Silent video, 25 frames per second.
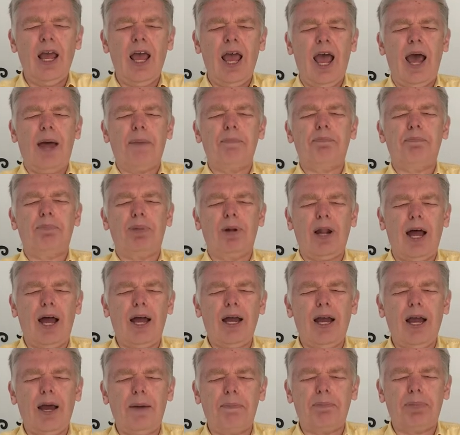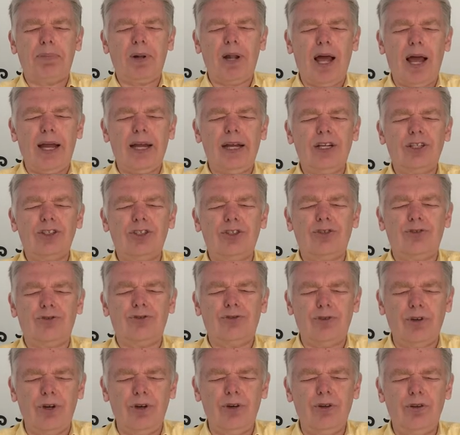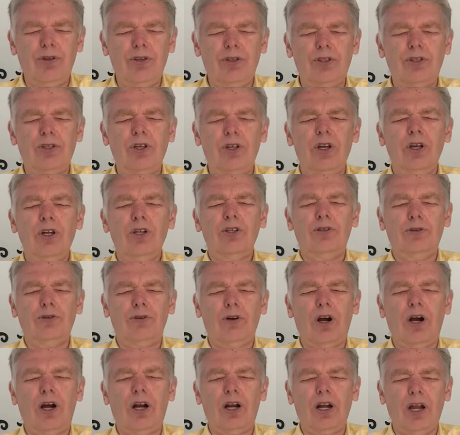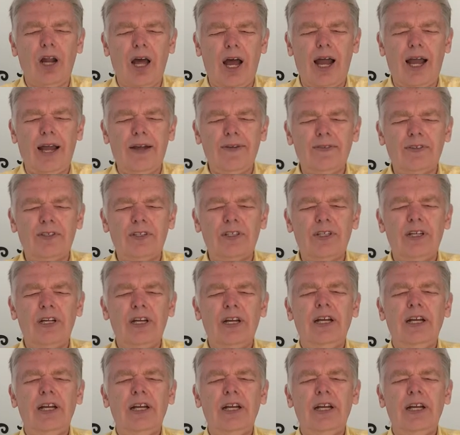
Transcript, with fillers: and apply its truths to our lives.